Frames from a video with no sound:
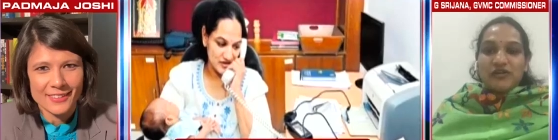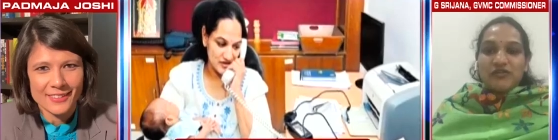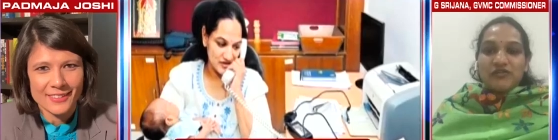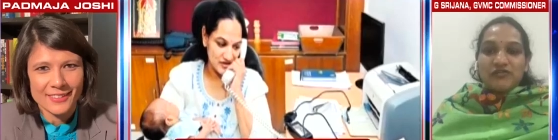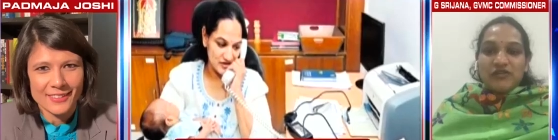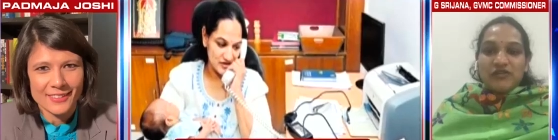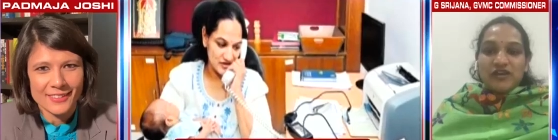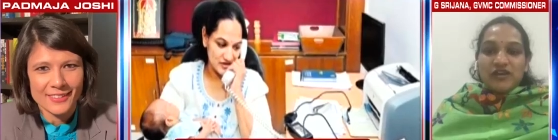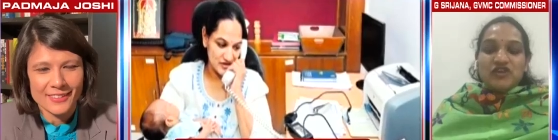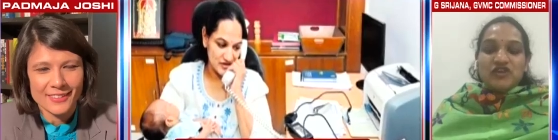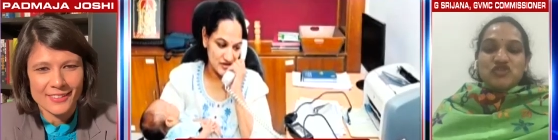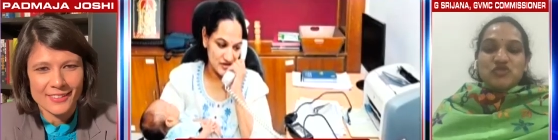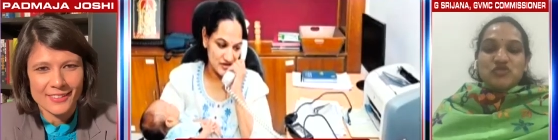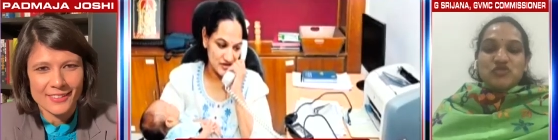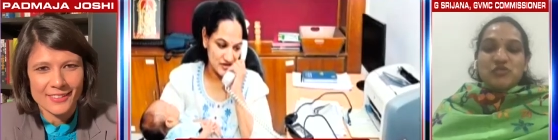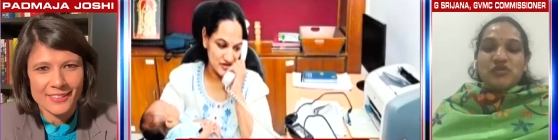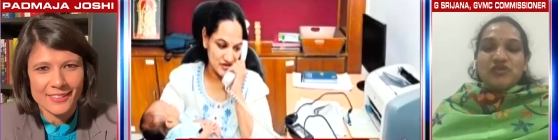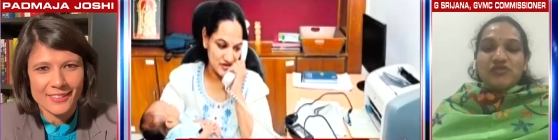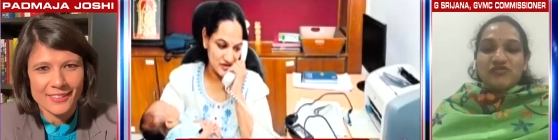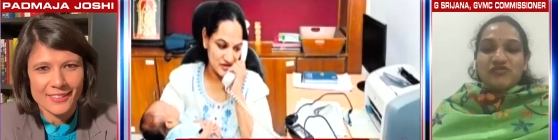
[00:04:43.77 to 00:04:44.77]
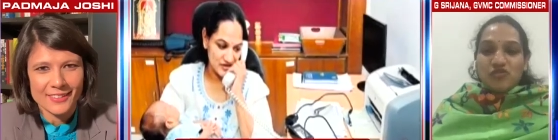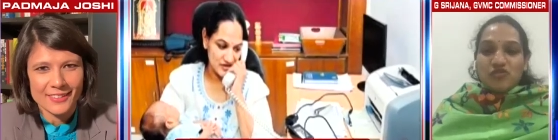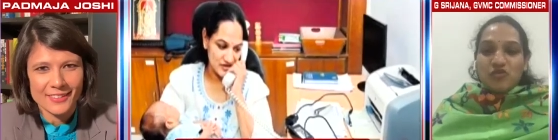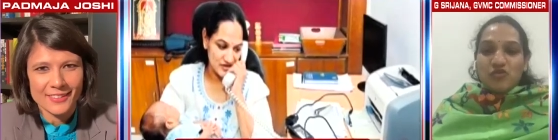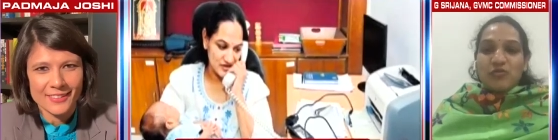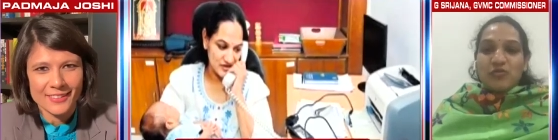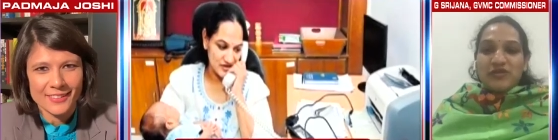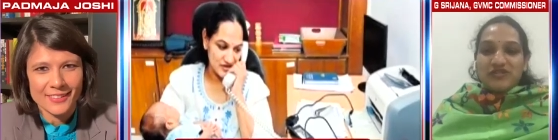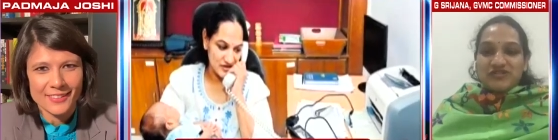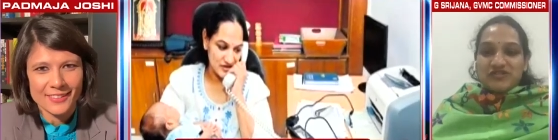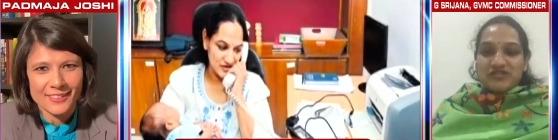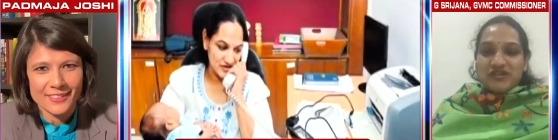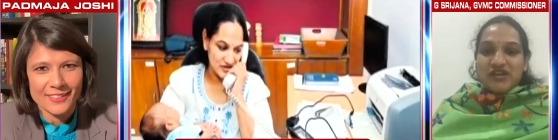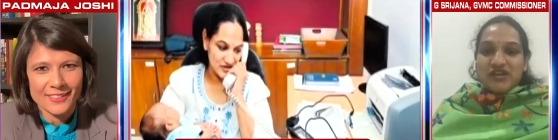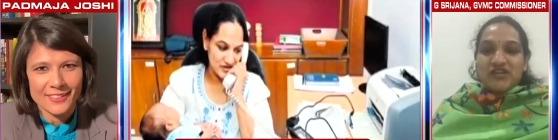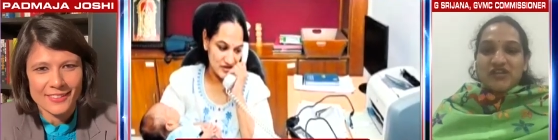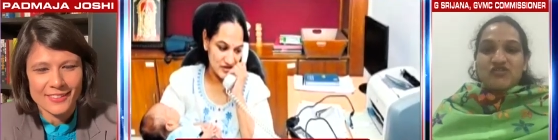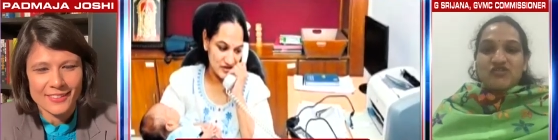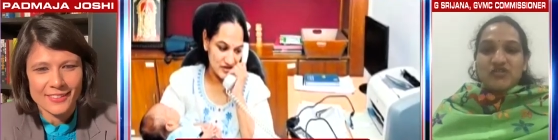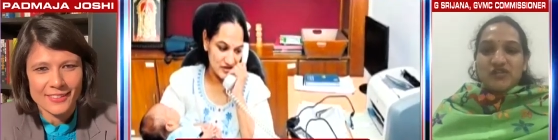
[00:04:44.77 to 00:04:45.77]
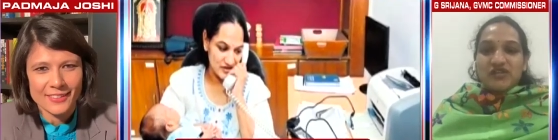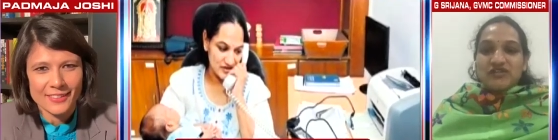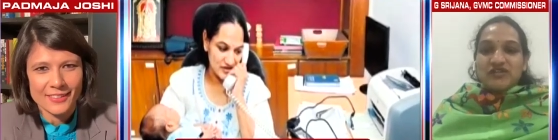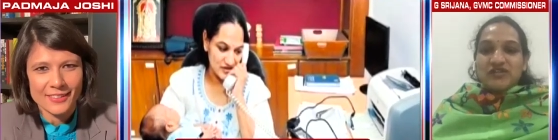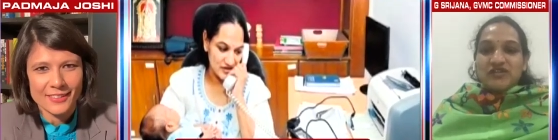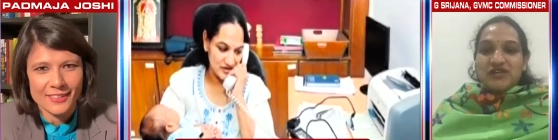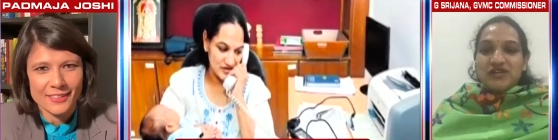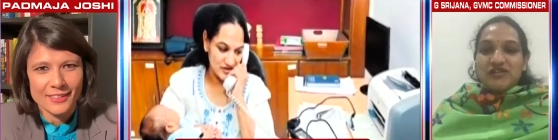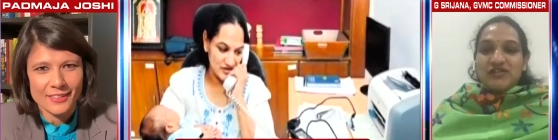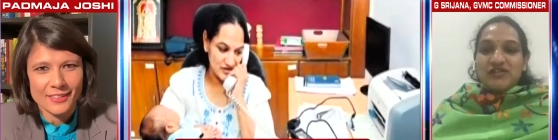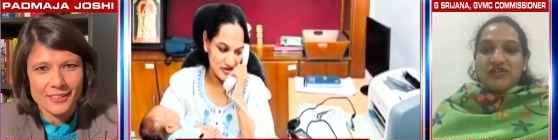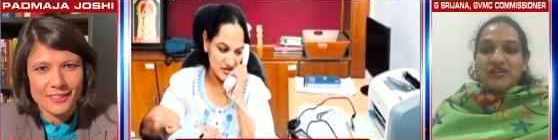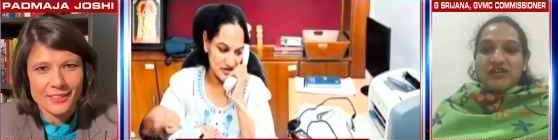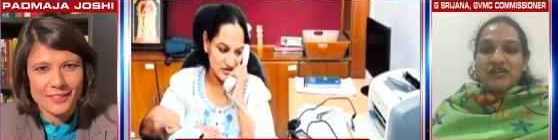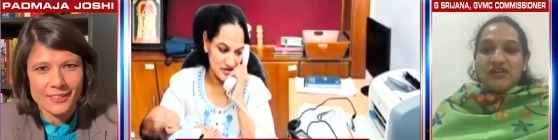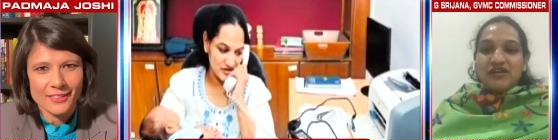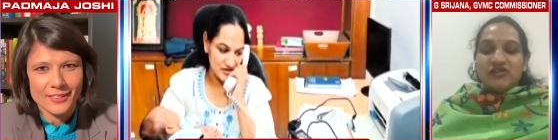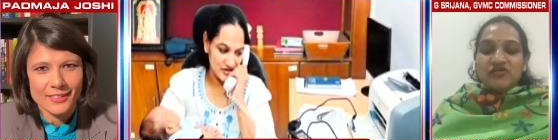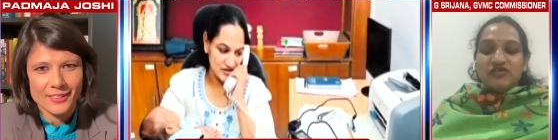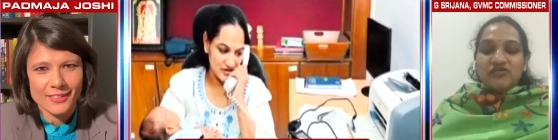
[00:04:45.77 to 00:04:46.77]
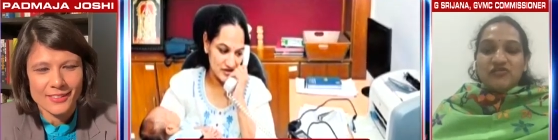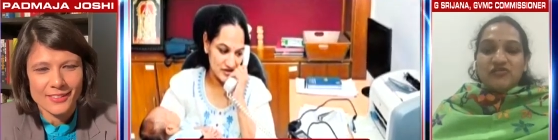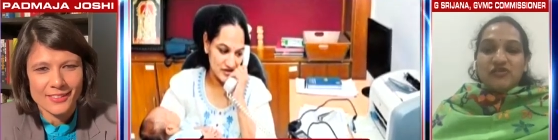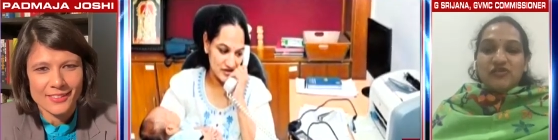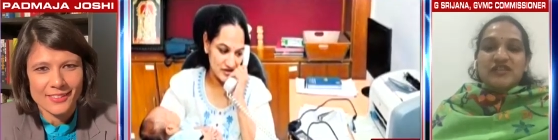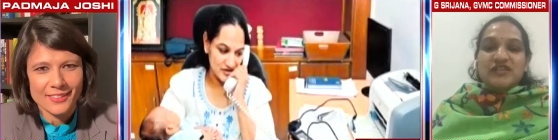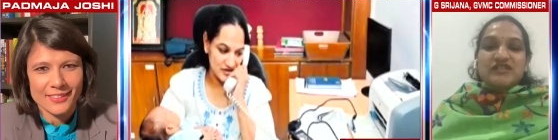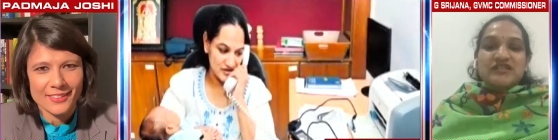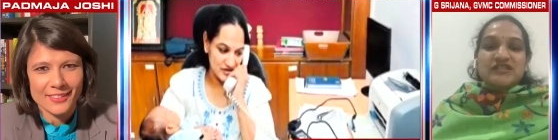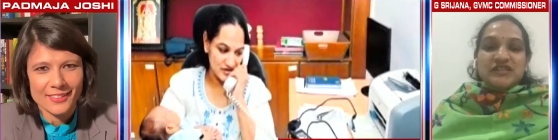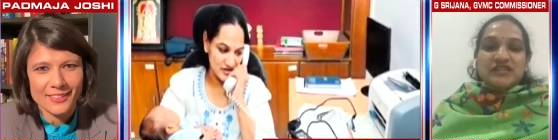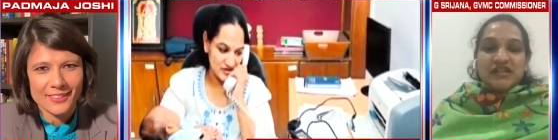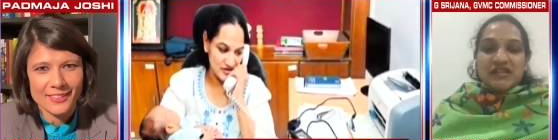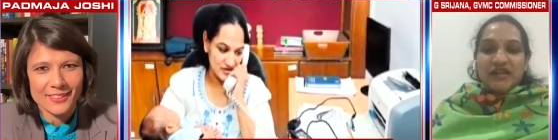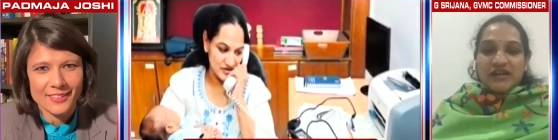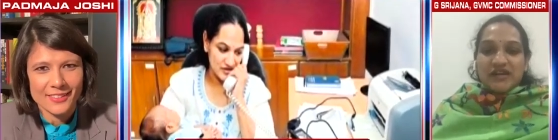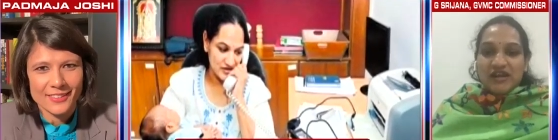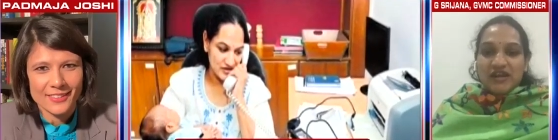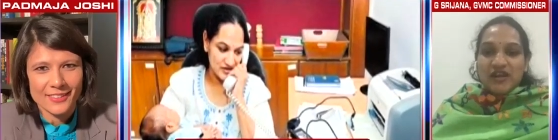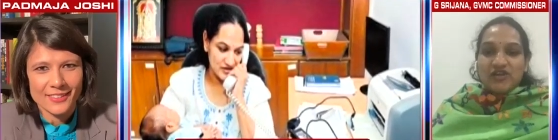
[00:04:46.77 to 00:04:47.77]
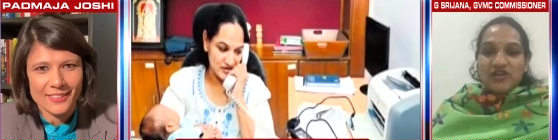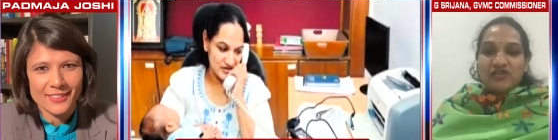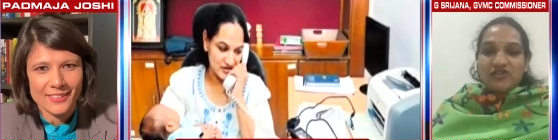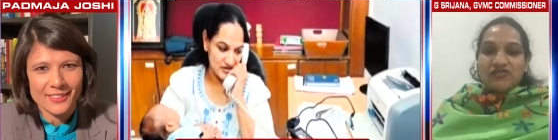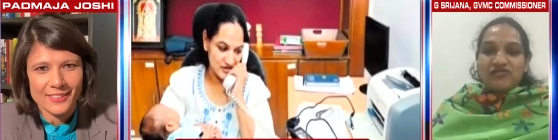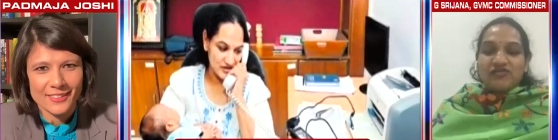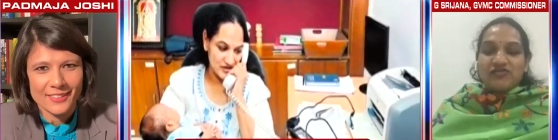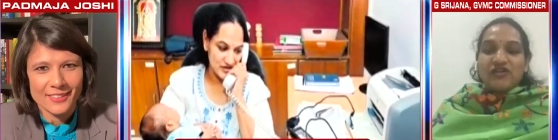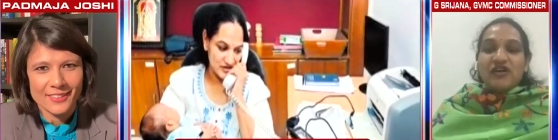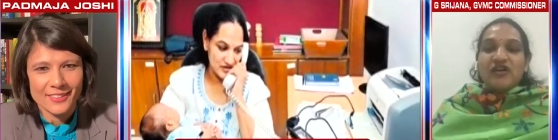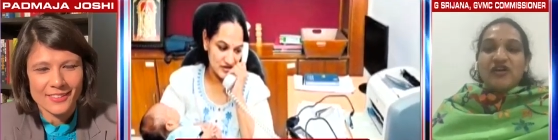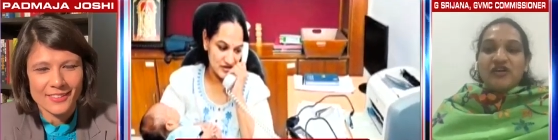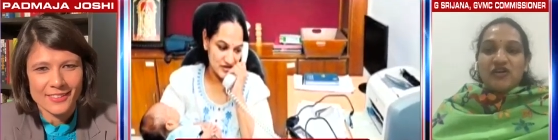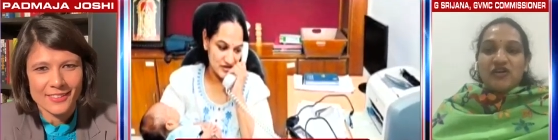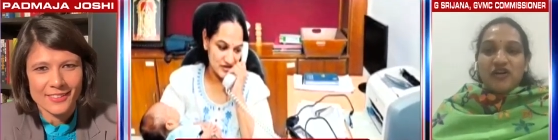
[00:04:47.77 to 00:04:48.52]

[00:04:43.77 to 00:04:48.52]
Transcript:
Speaker 1: We, we need to be of hope and strength to each other and need to instill that kind of